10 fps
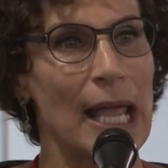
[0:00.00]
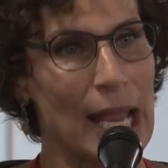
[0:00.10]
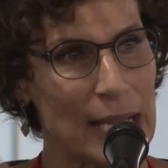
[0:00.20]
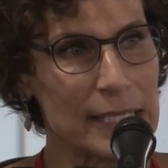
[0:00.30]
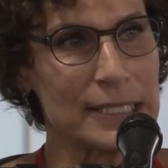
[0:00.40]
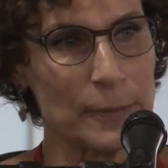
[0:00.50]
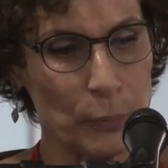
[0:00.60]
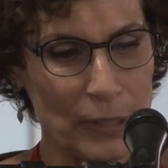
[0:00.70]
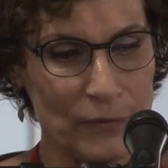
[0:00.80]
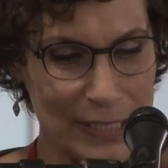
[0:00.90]
as the
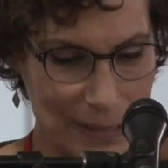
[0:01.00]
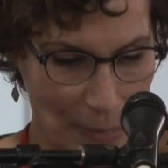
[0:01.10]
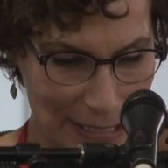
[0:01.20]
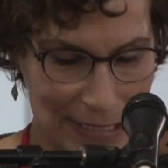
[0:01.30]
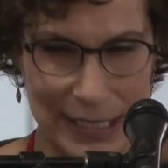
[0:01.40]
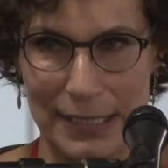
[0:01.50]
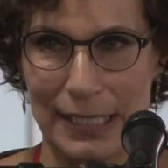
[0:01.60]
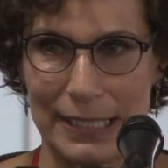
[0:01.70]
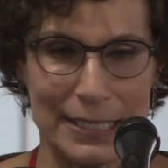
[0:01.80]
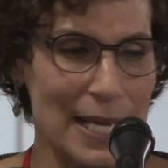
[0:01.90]
previous medicine that
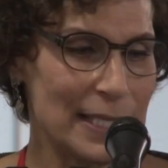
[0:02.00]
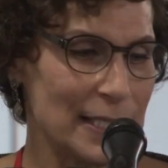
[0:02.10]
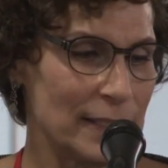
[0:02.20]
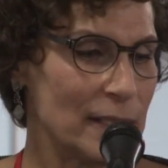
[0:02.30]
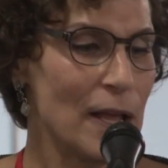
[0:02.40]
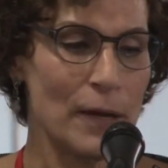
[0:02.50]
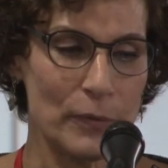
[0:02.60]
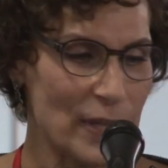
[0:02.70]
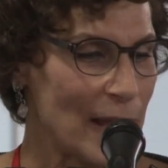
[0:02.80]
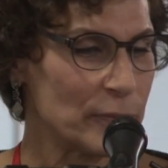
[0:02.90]
he had taken.
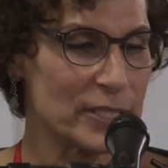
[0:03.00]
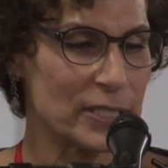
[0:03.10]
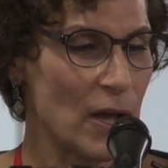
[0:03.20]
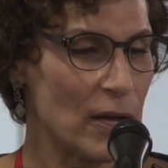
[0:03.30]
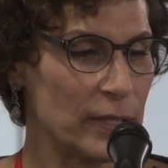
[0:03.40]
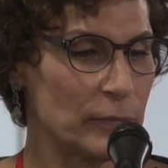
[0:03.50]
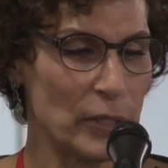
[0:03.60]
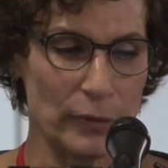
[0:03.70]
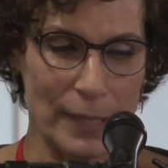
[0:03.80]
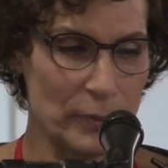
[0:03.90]
When that was gone,
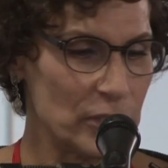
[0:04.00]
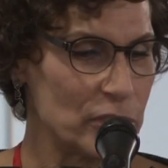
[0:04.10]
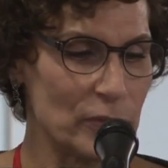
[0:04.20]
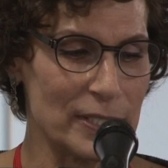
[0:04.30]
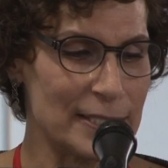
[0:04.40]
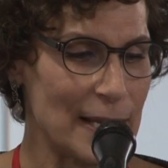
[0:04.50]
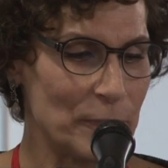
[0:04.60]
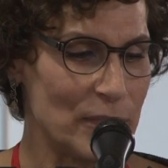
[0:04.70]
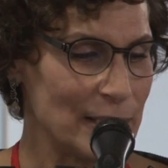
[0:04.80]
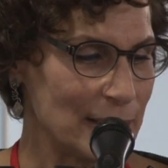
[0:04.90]
we were able to do the same
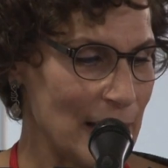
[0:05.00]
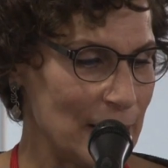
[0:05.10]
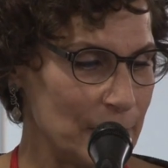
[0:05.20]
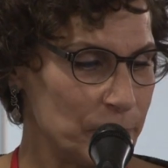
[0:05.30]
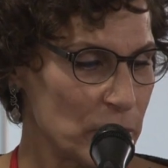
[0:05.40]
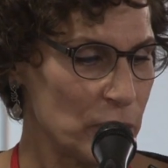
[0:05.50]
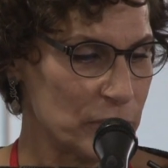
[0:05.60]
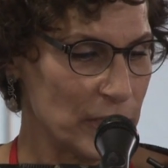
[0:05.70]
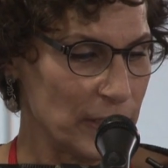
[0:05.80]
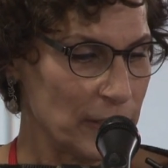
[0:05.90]
thing again
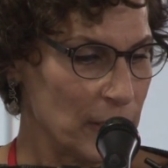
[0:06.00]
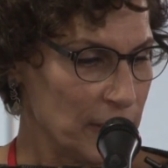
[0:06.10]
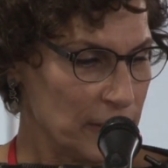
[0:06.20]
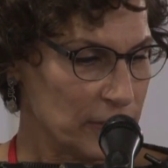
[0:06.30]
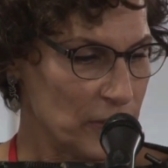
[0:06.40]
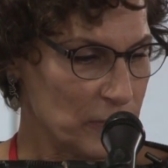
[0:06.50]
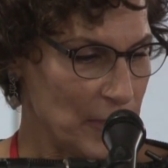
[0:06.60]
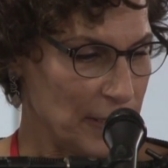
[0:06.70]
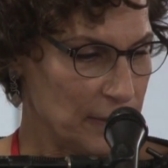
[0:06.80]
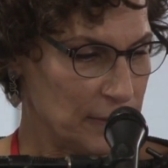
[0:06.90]
using, excuse
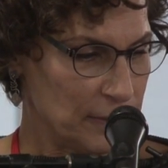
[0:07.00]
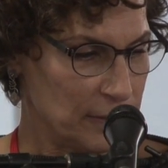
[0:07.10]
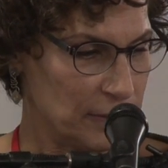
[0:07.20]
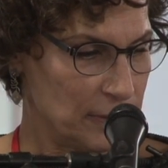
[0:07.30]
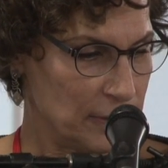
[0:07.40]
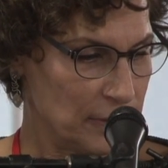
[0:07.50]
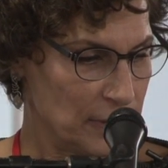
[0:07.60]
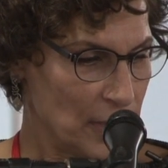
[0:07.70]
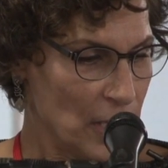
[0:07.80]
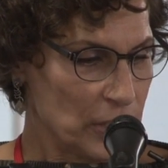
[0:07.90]
me,
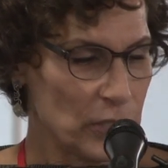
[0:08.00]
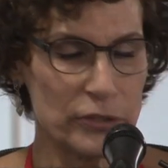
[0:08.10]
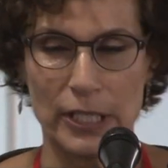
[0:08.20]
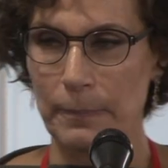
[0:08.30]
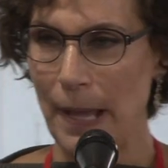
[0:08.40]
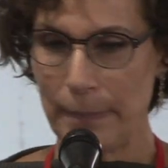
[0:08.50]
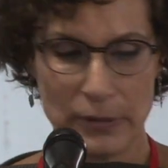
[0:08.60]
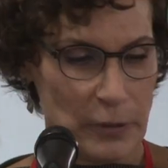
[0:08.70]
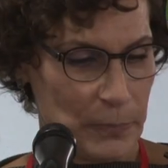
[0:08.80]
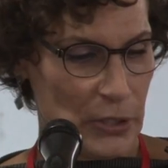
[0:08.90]
using Pepe
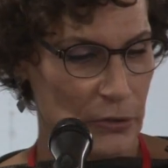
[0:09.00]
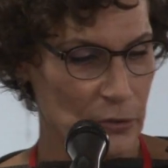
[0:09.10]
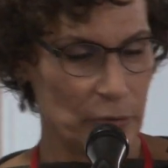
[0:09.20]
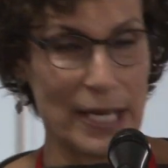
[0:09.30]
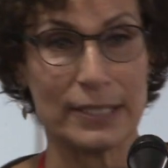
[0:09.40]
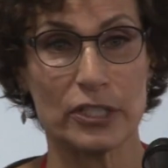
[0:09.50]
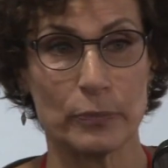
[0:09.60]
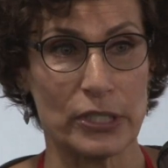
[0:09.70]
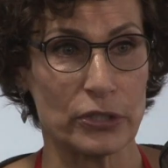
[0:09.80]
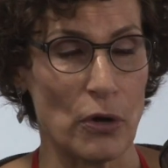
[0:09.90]
Le Pew and
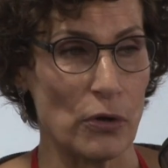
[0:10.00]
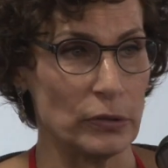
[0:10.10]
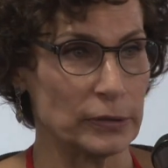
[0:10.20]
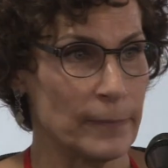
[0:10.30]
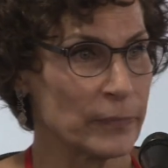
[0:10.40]
Swiss Gold.